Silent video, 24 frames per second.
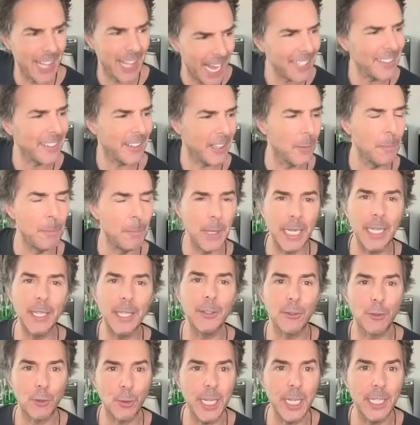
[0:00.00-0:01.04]
that's the
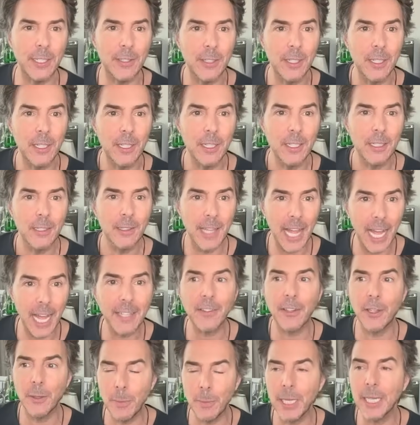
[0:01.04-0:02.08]
biggest treat
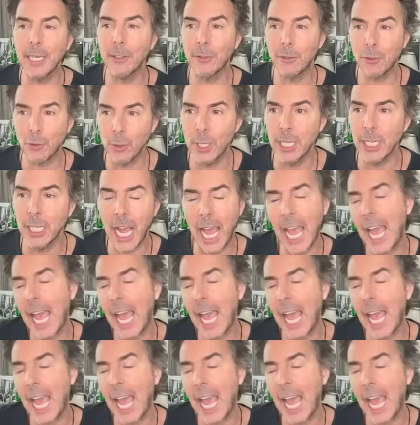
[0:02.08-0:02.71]
that's the biggest treat.